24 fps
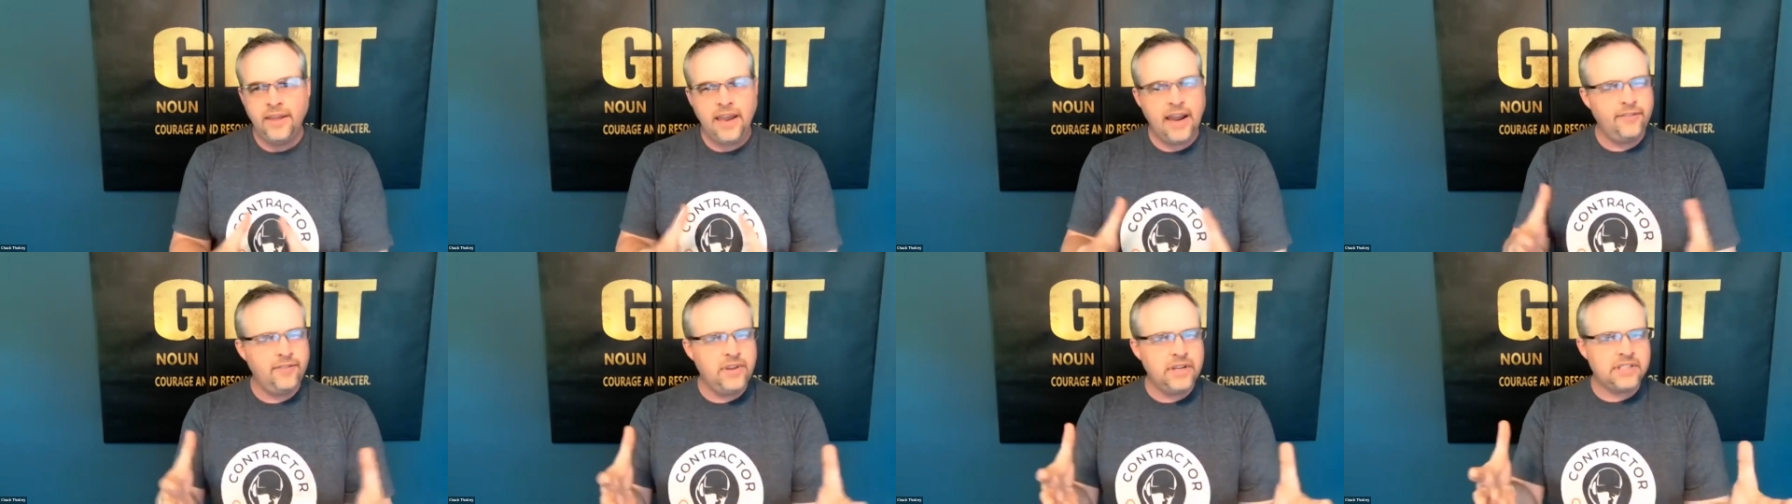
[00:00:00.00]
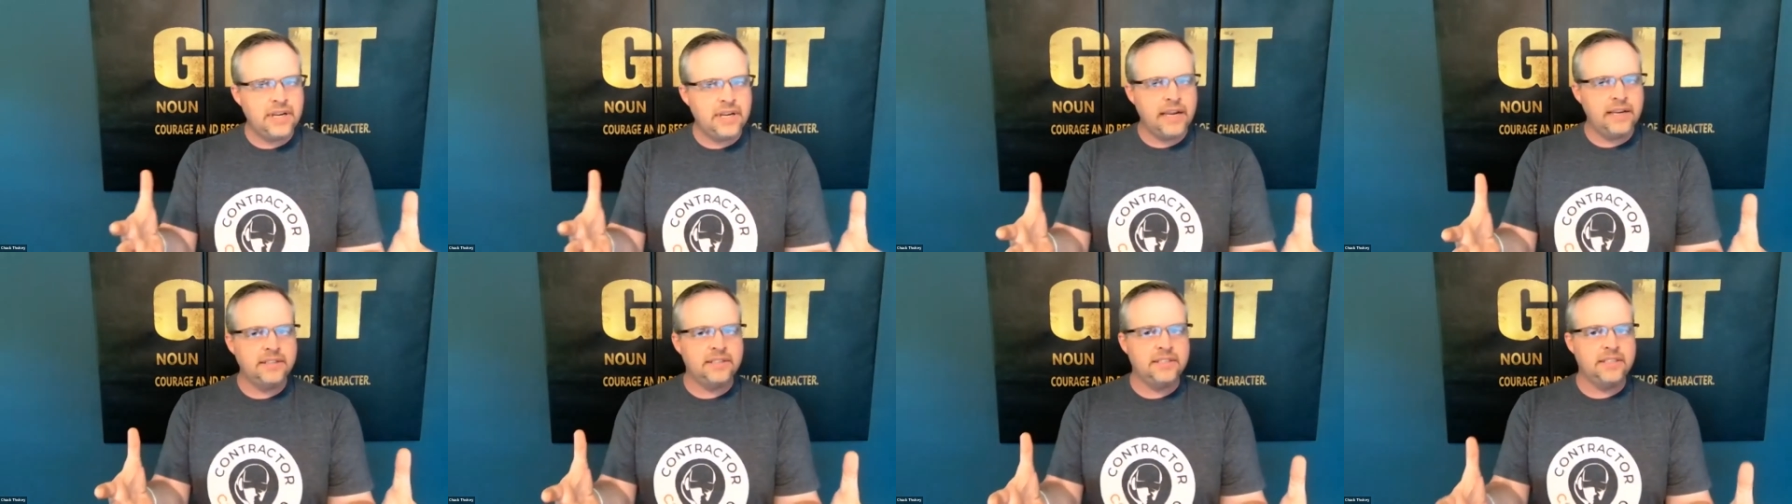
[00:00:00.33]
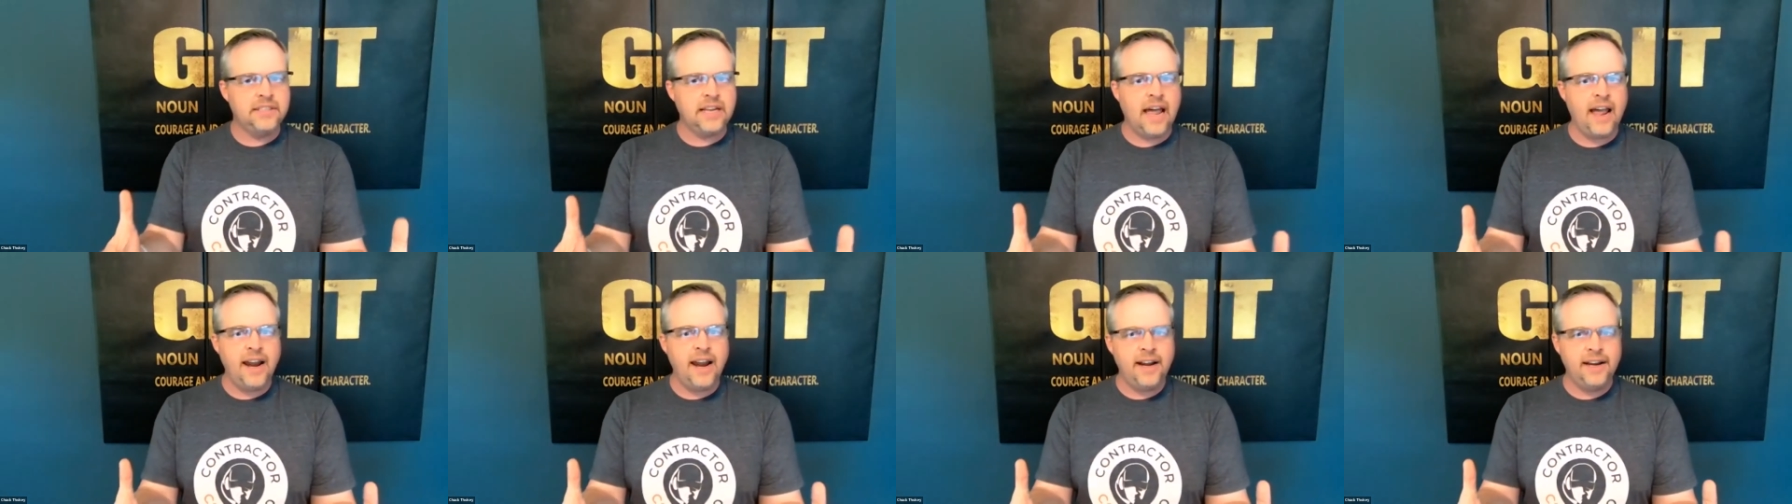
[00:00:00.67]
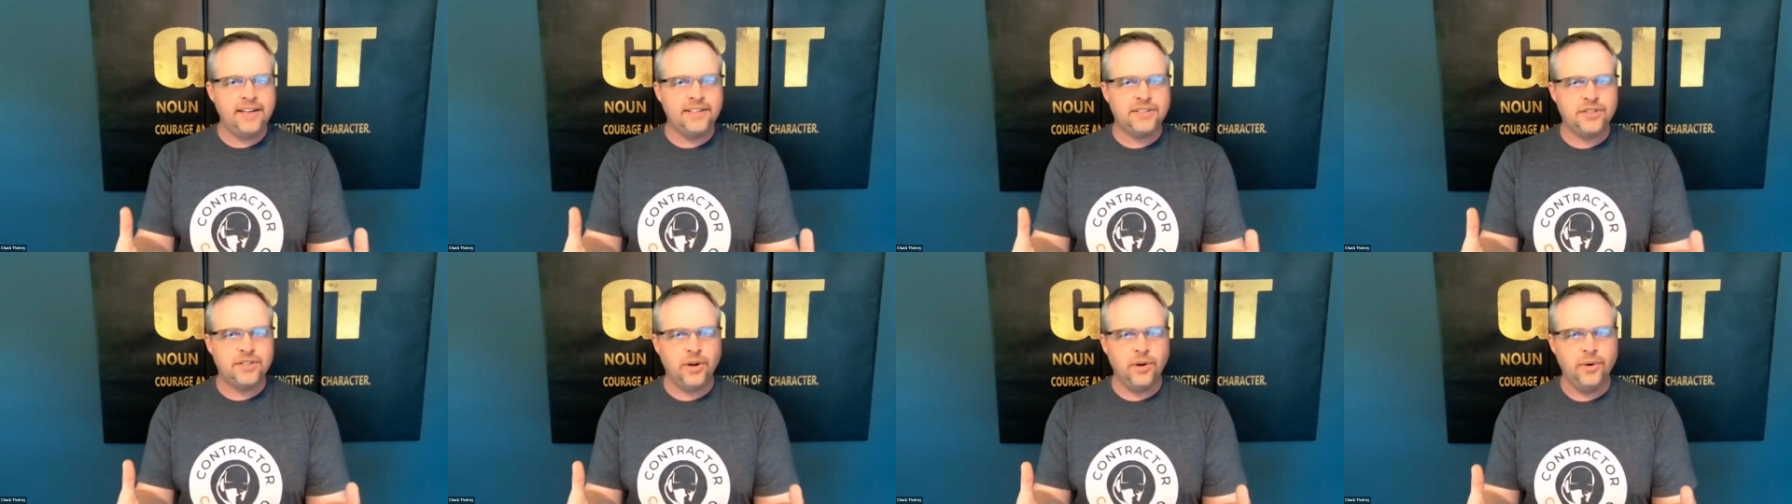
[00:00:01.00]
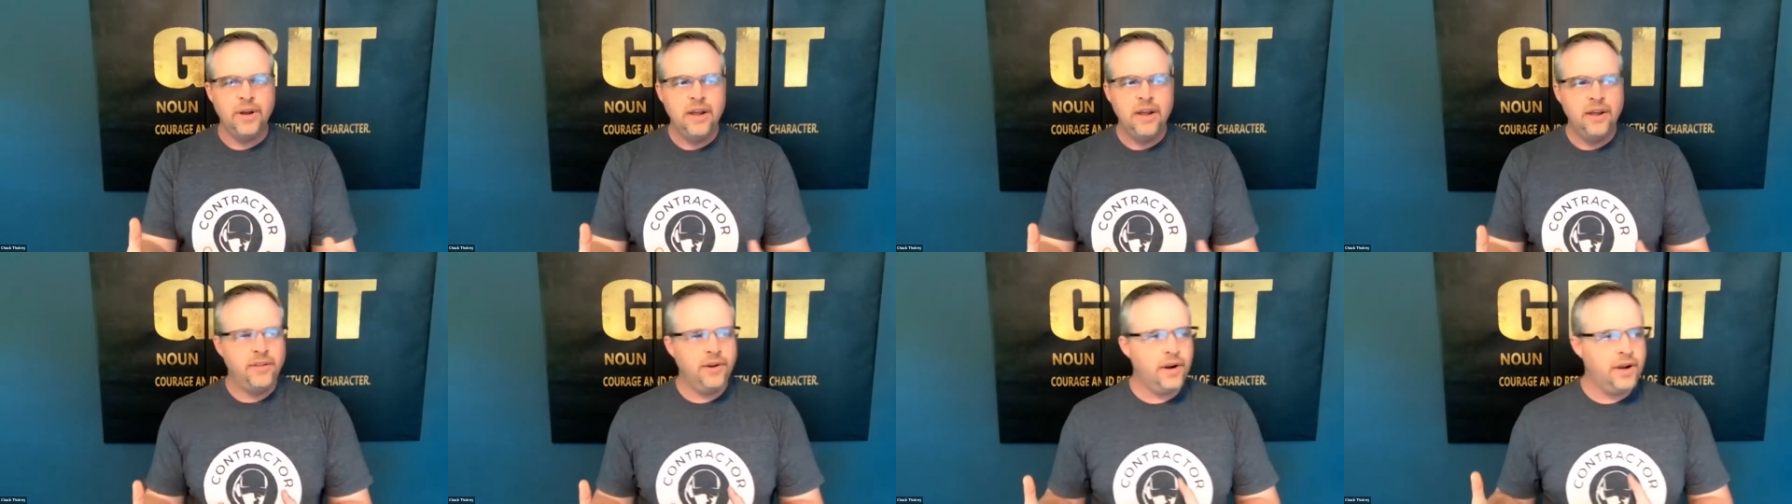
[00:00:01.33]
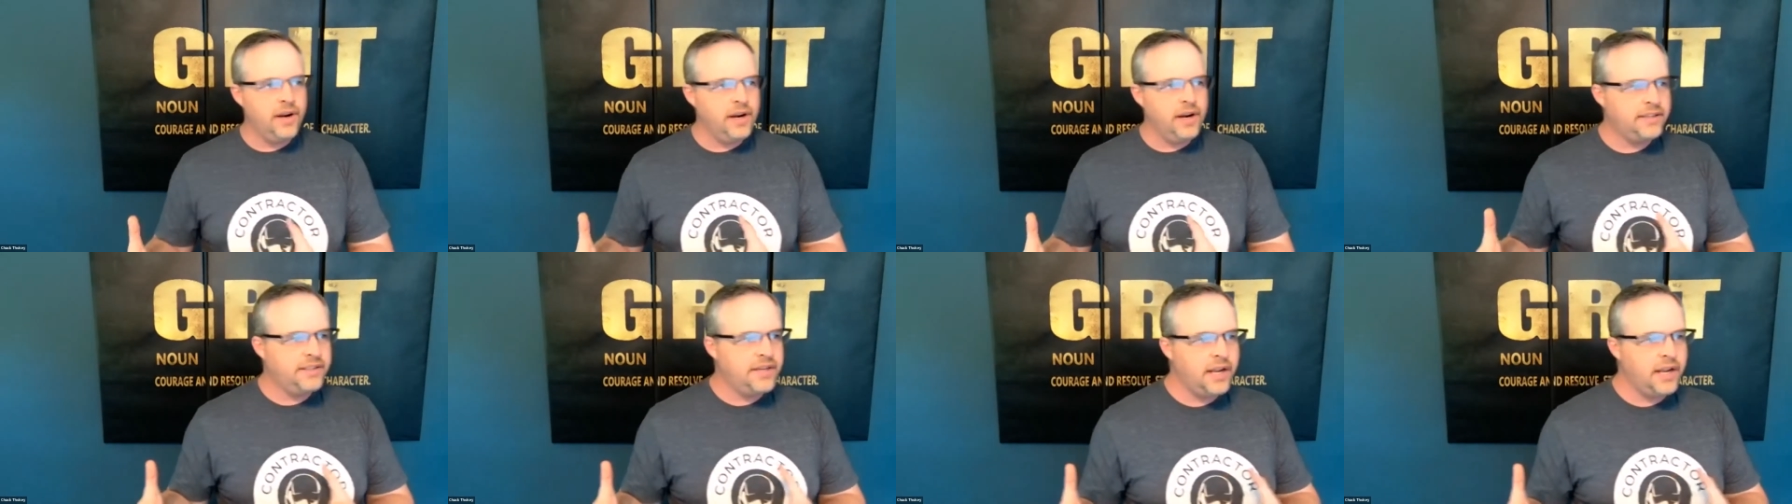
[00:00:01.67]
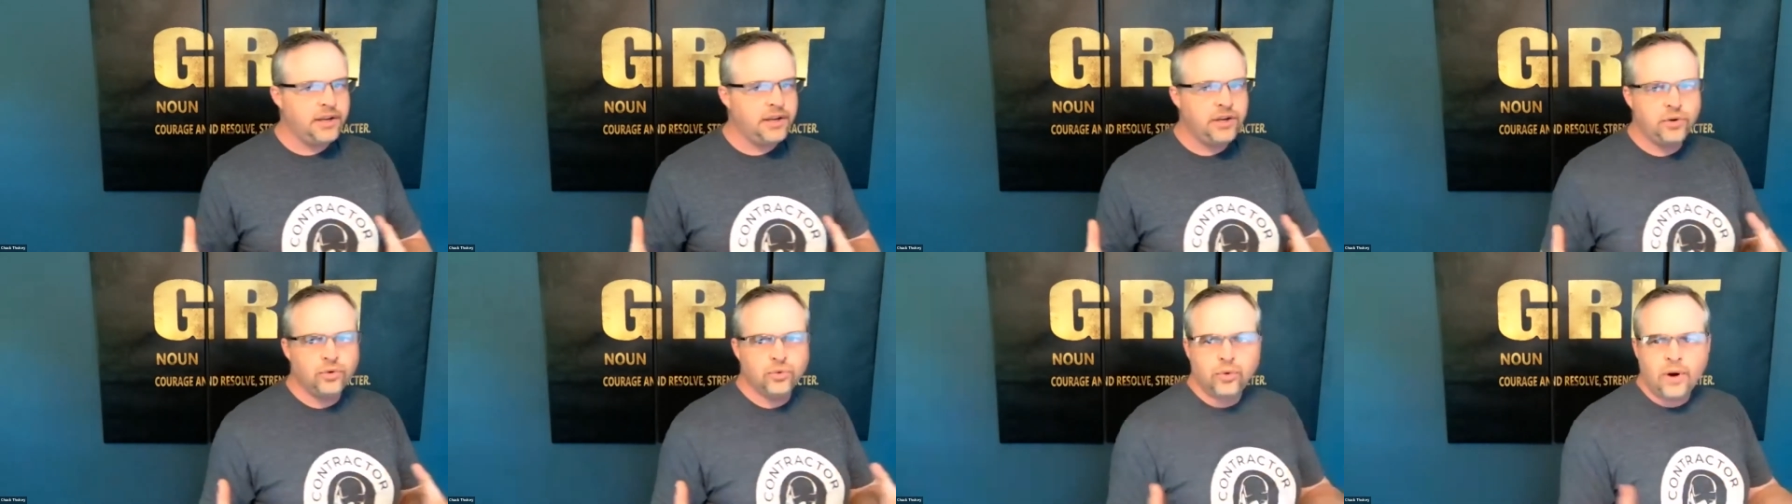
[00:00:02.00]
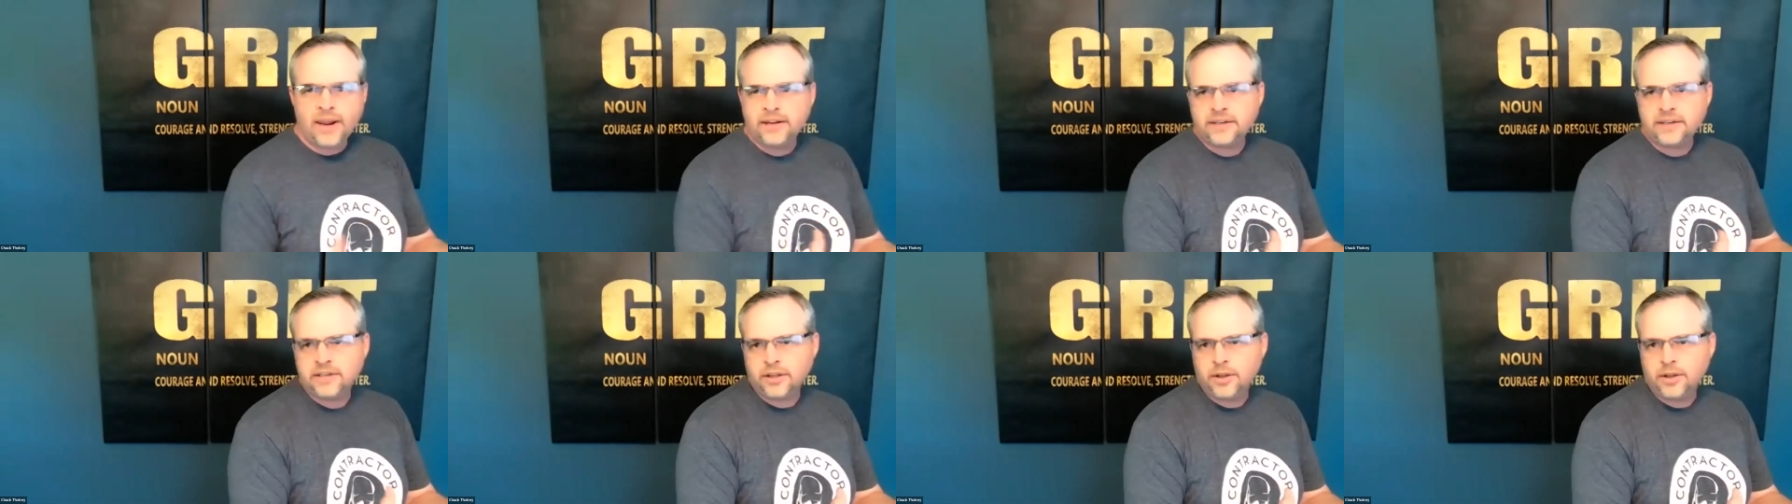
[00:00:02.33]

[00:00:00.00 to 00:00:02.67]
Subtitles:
They have this anxiety. So they're going to take you right to the